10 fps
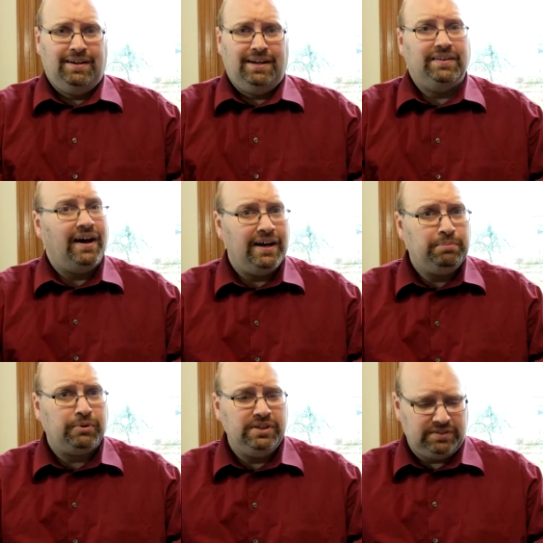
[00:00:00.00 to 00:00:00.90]
And the high
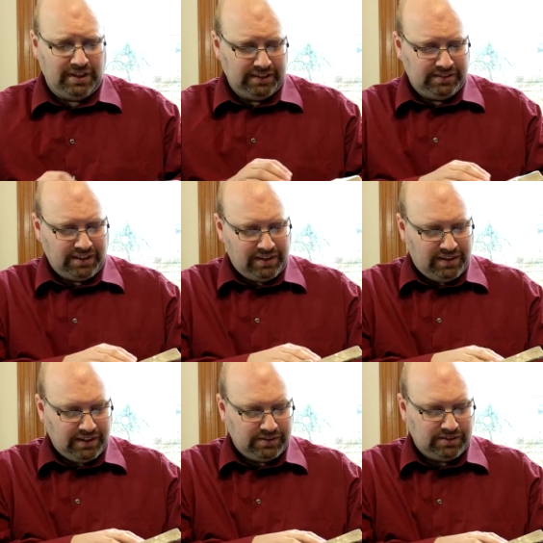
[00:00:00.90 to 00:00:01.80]
priest then said
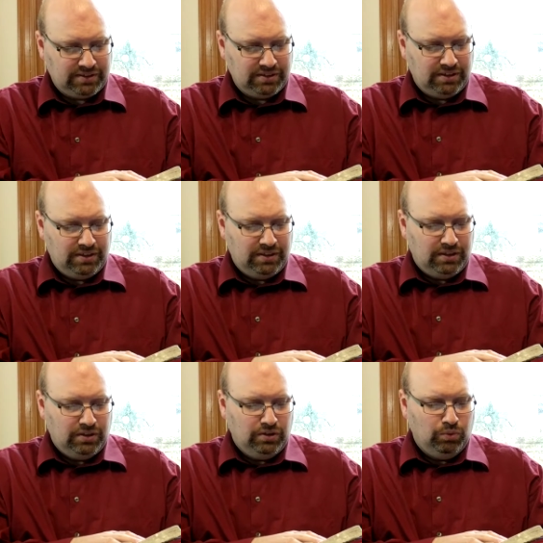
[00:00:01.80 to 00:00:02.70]
this
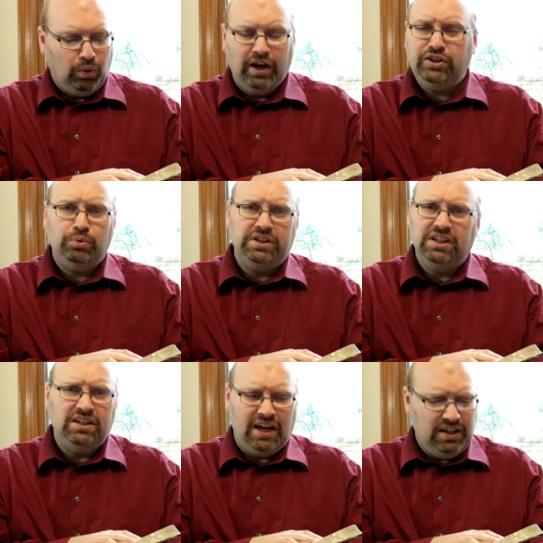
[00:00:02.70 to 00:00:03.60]
Why do we
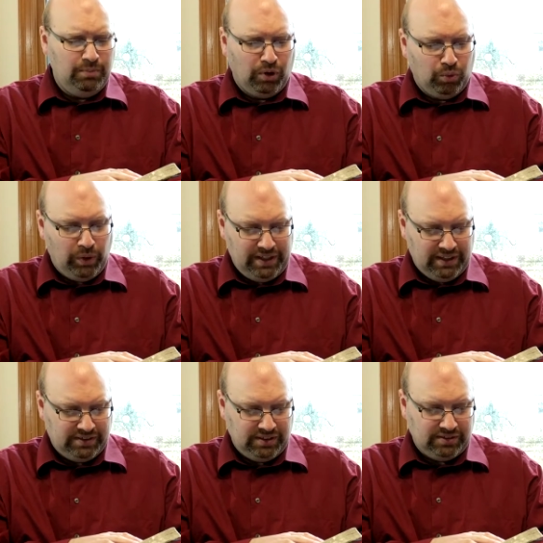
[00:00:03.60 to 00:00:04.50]
need any more
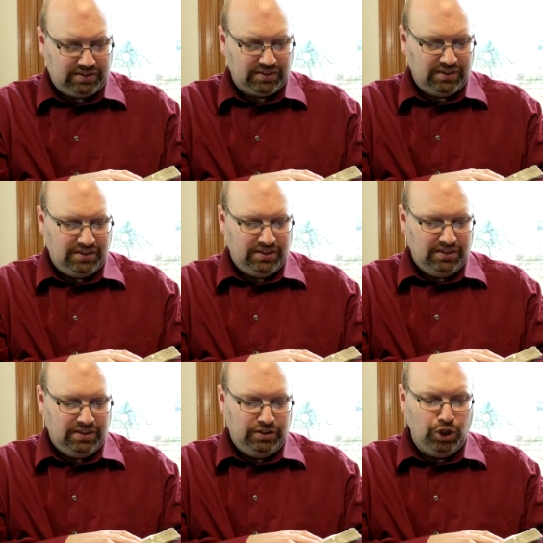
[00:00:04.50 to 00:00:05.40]
witnesses?
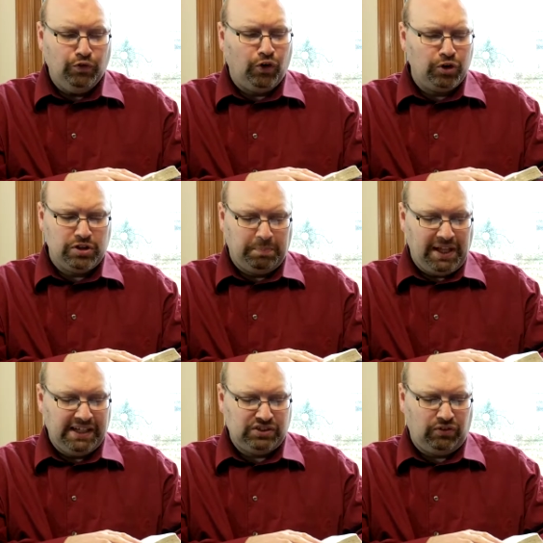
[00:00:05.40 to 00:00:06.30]
You've heard the
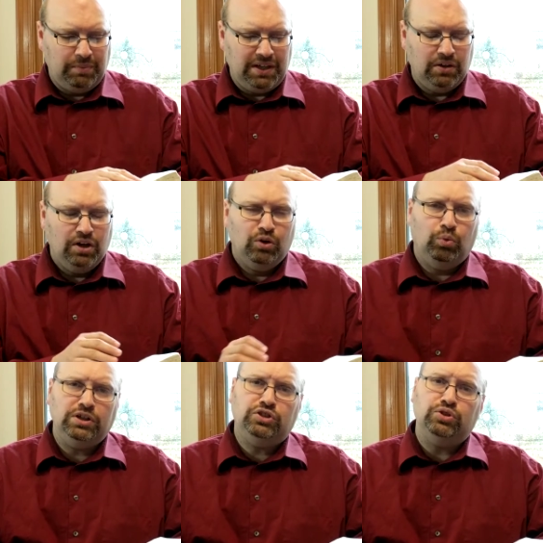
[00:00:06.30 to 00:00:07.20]
blasphemy.
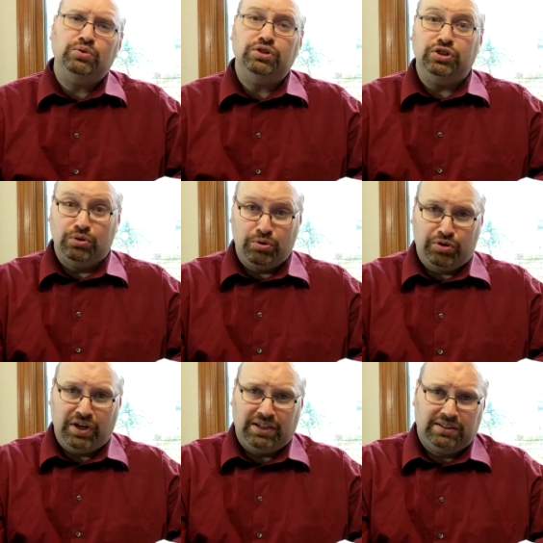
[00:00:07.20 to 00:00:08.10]
What do you
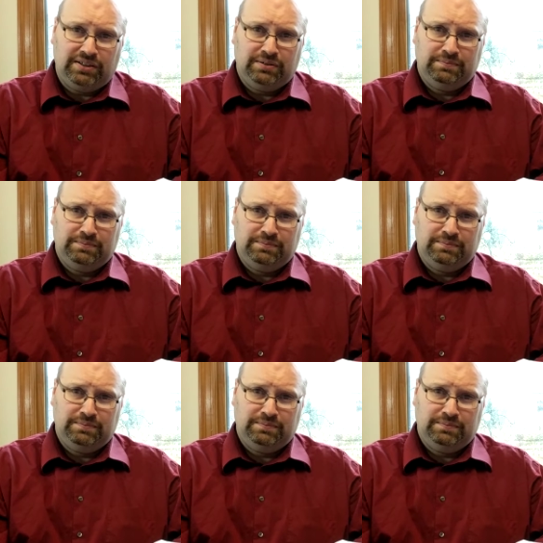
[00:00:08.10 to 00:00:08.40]
think?